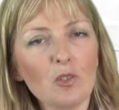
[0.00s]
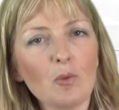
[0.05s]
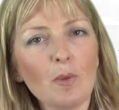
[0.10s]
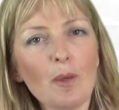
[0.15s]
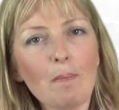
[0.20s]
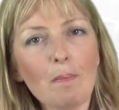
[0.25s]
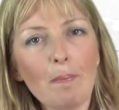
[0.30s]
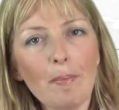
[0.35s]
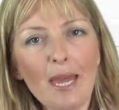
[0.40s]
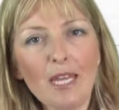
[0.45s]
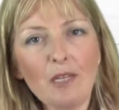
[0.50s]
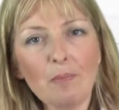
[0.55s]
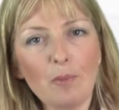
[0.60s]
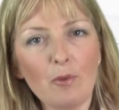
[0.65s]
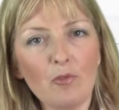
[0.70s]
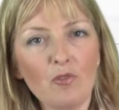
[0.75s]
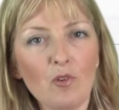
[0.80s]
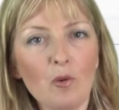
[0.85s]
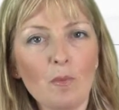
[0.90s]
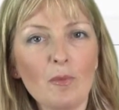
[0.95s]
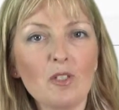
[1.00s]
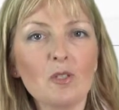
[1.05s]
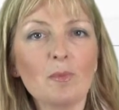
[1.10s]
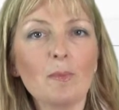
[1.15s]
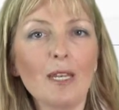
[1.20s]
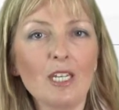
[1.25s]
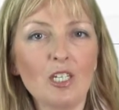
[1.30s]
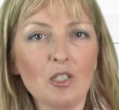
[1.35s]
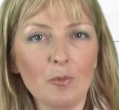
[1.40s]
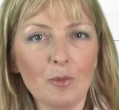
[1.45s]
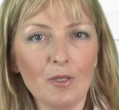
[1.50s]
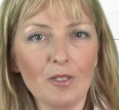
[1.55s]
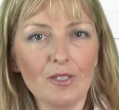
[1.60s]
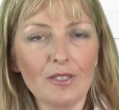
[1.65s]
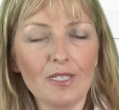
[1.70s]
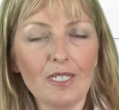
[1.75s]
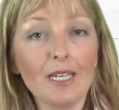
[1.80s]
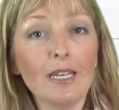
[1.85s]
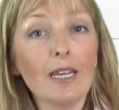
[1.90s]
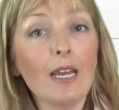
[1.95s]
to embed performance
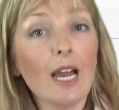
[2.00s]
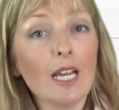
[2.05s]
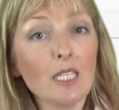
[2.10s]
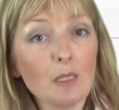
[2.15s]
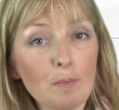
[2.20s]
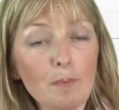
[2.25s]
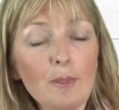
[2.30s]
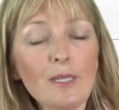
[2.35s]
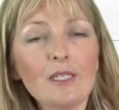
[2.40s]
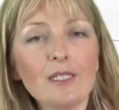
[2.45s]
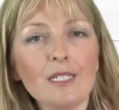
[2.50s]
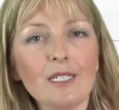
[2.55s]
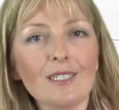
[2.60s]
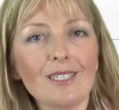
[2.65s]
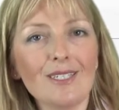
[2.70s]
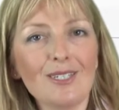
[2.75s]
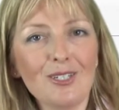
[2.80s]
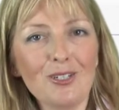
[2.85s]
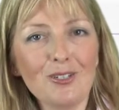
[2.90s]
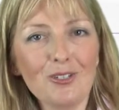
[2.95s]
management as business as